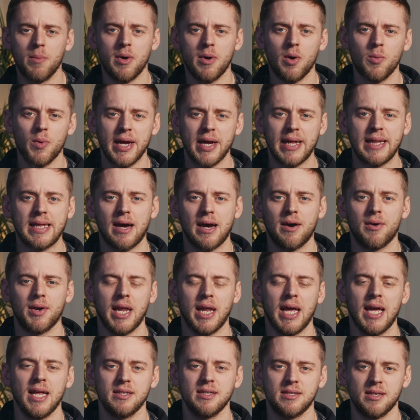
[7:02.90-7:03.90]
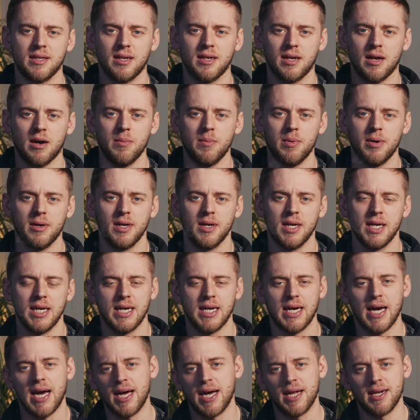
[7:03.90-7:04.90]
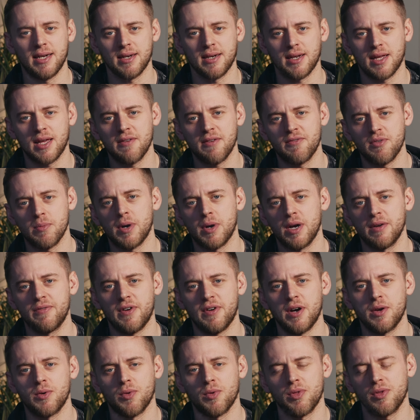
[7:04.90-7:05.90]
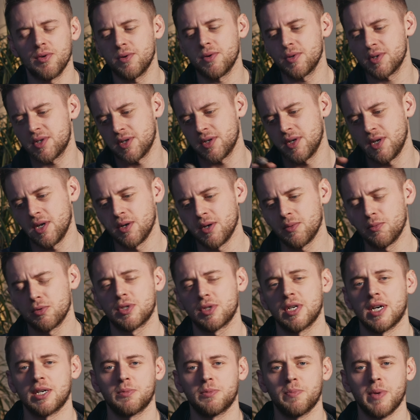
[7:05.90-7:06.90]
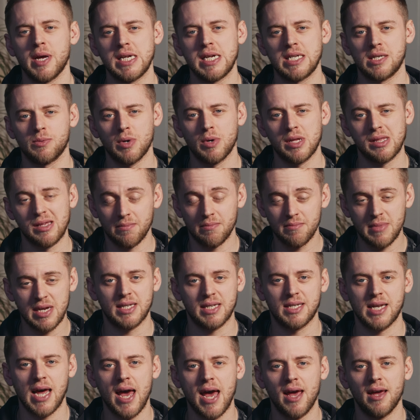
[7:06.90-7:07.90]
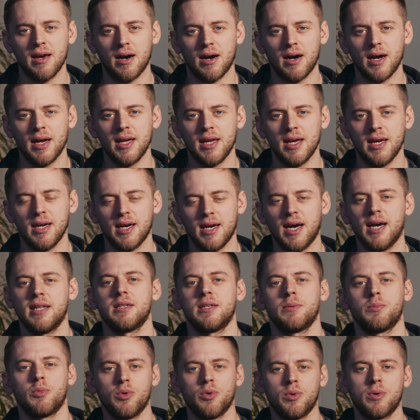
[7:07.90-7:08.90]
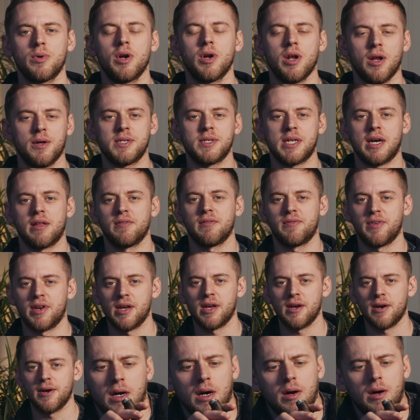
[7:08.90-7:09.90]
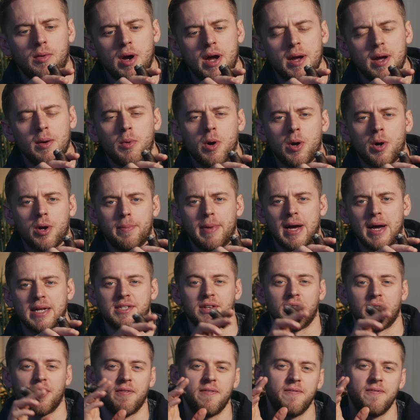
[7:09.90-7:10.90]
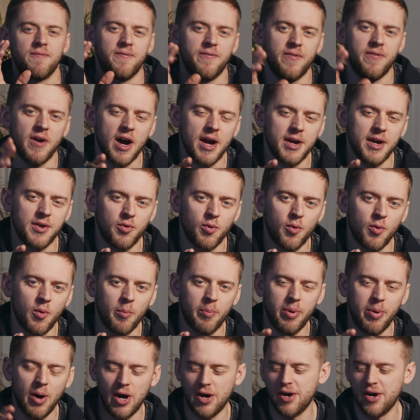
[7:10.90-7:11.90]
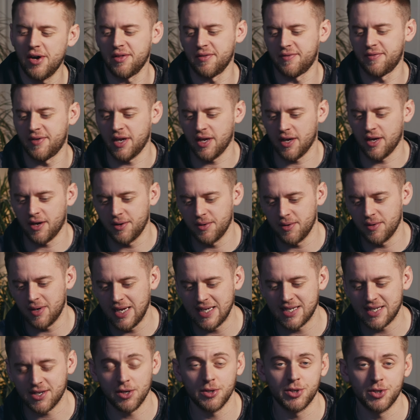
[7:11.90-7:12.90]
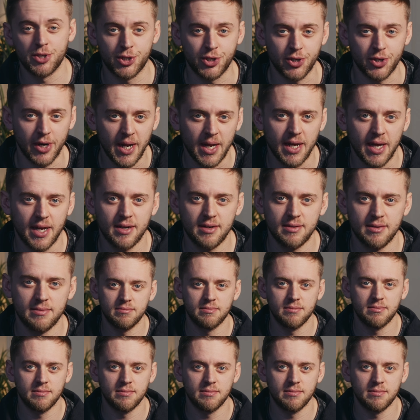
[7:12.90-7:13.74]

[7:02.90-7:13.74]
my way down into the nub and give you my final thoughts. We'll touch base with Miss AI and then we'll close out the video. All right, and welcome back to the final part of the video. Let's go straight in,